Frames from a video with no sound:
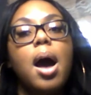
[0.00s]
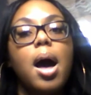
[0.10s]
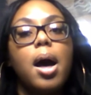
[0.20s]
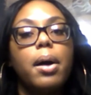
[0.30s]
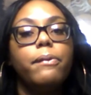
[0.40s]

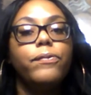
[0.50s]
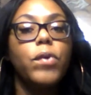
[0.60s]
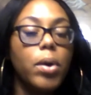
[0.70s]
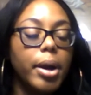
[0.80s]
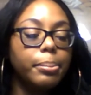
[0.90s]

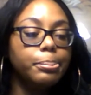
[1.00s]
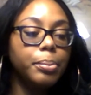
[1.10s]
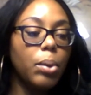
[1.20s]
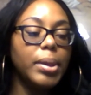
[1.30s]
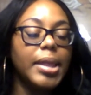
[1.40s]
form
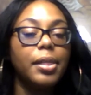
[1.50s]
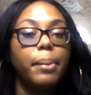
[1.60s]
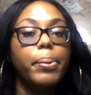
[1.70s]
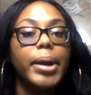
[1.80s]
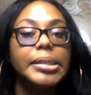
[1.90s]
without the
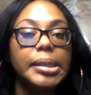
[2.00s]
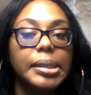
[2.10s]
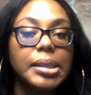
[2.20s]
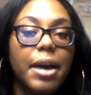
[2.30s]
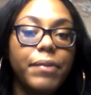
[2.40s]

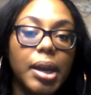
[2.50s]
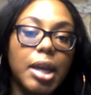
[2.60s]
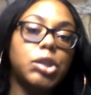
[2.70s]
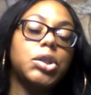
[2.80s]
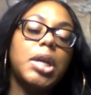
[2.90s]
presence of an
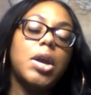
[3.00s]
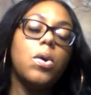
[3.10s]
injury,